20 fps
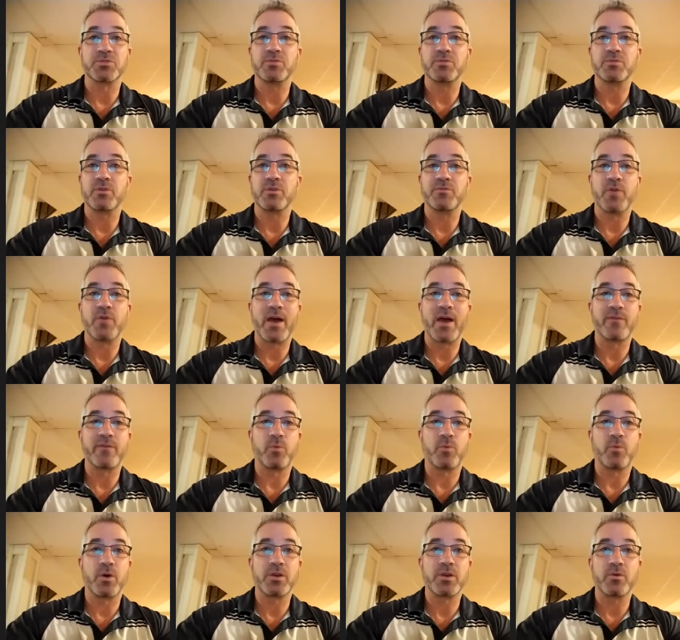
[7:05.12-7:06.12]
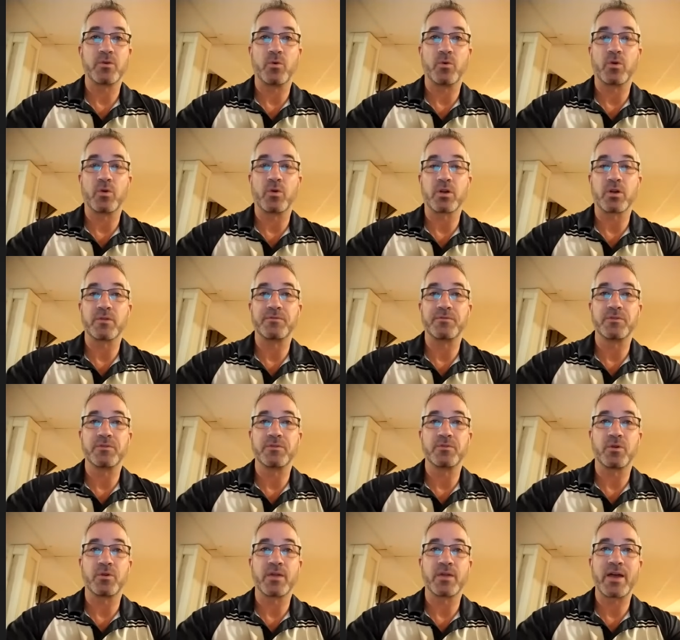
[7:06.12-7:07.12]
if you have one, or if you
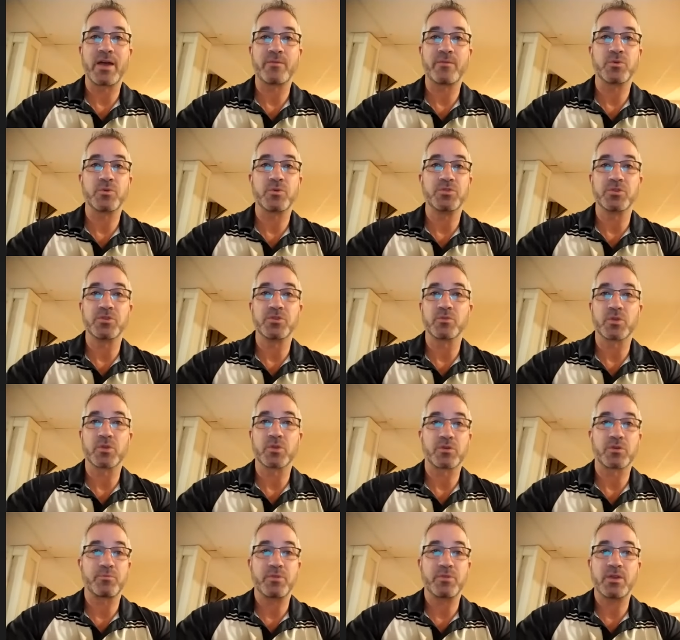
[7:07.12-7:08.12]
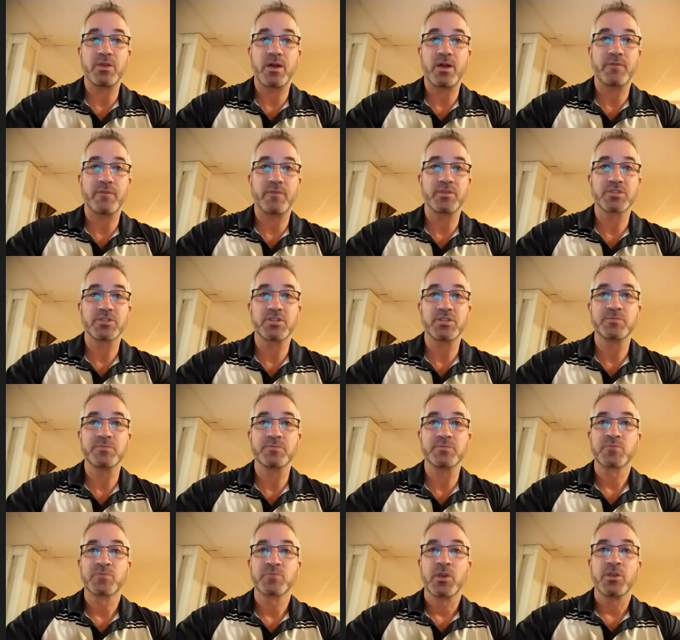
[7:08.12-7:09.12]
don't have one, you can work with me, obviously,
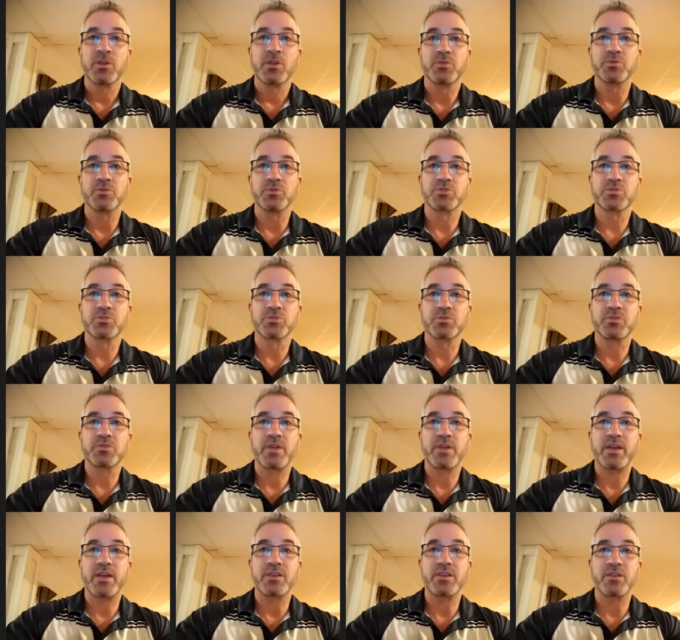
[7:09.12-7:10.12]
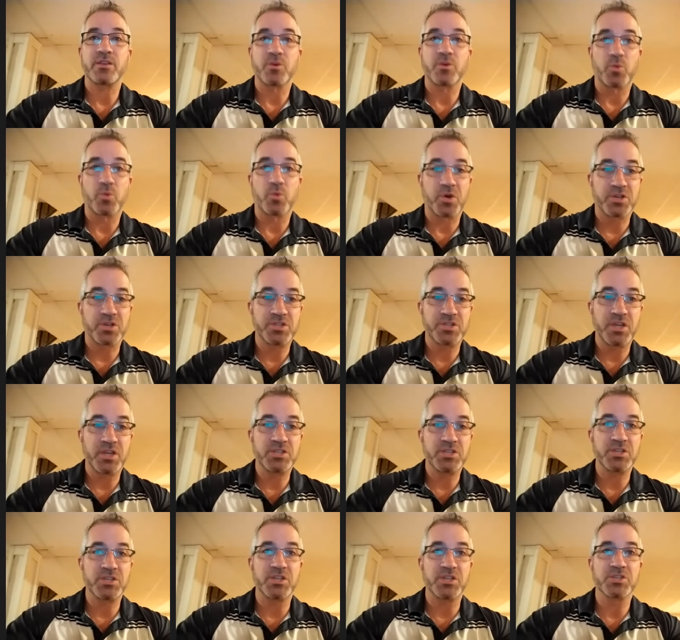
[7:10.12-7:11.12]
to ensure that your
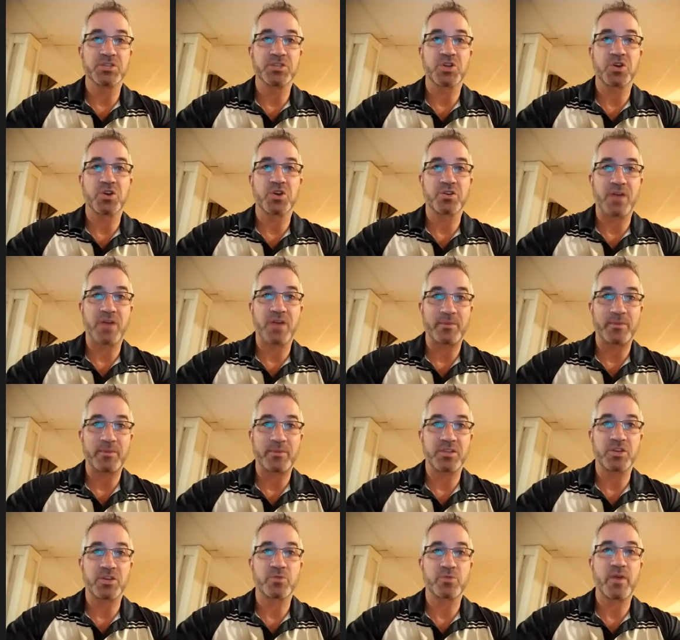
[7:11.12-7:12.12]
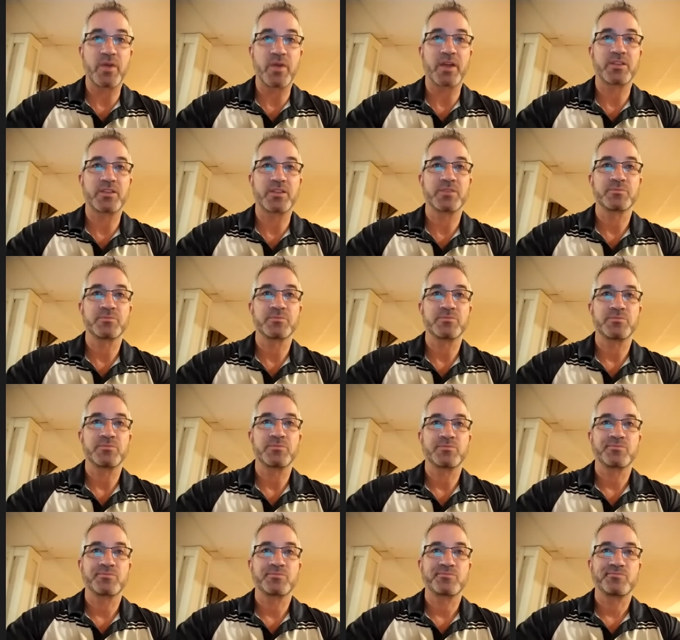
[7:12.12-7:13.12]
workstation is ergonomically correct.
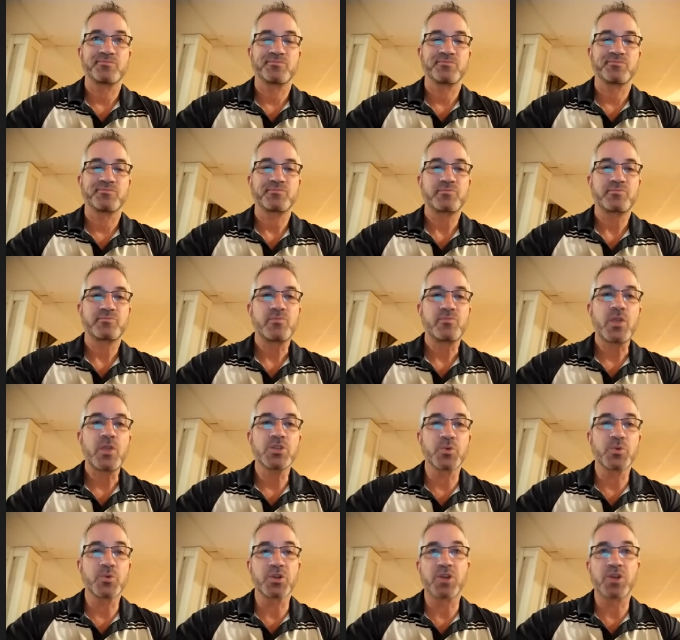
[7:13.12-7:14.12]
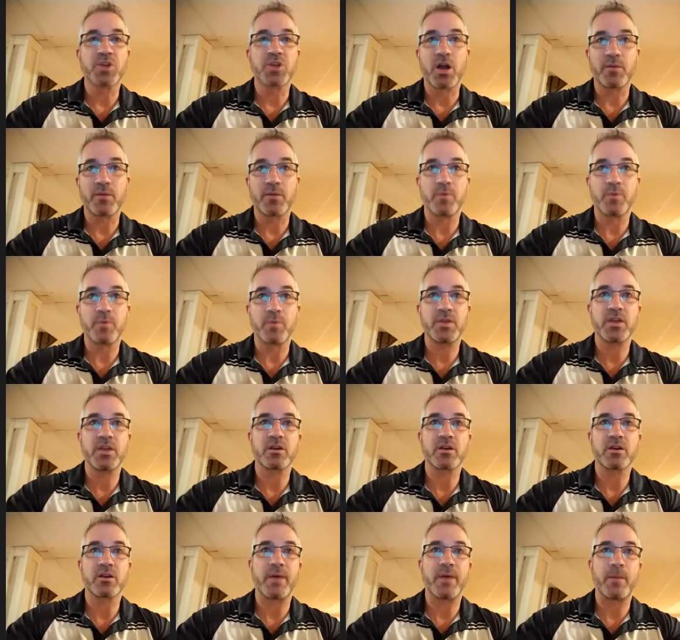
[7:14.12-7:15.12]
So, we're going to talk a moment
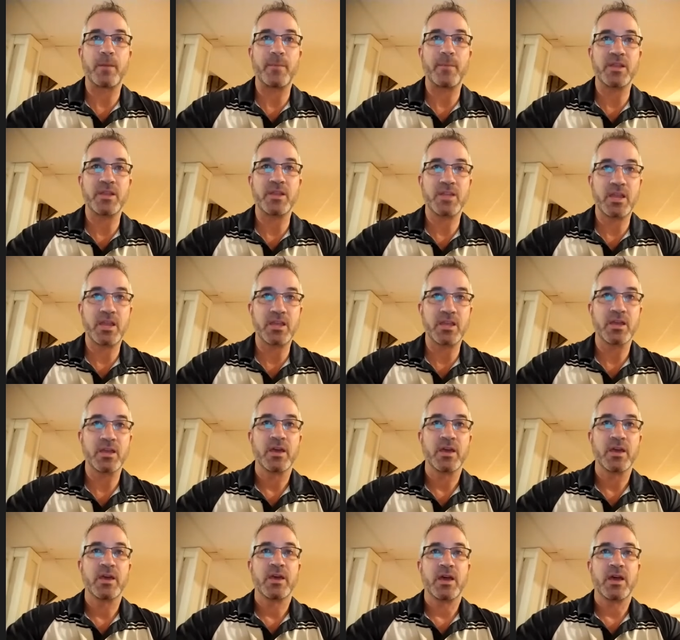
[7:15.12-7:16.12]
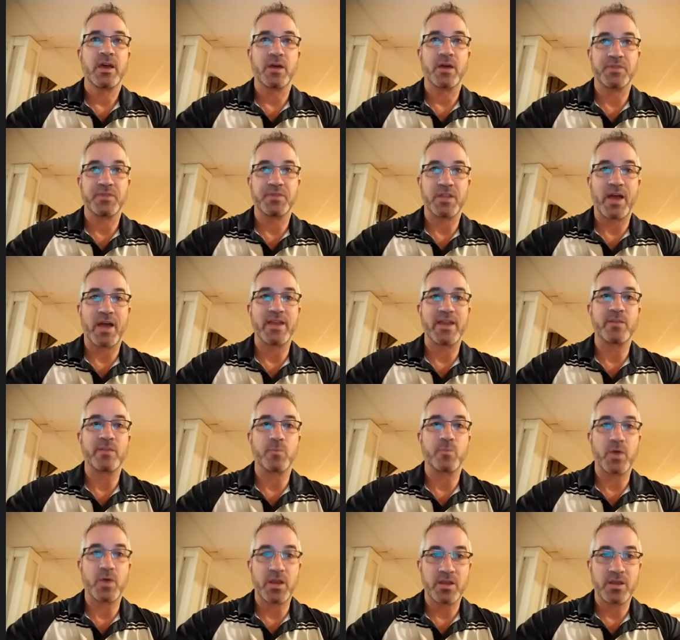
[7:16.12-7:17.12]
here about maintaining healthy diet and
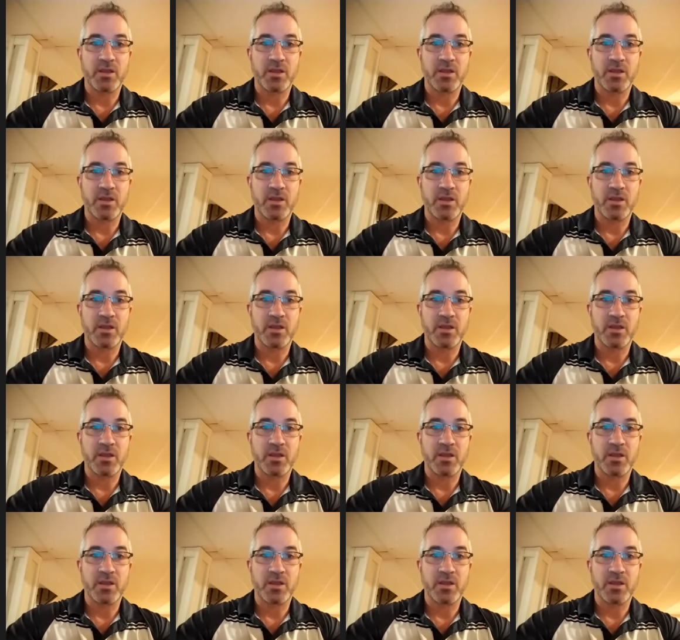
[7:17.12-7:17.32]
weight.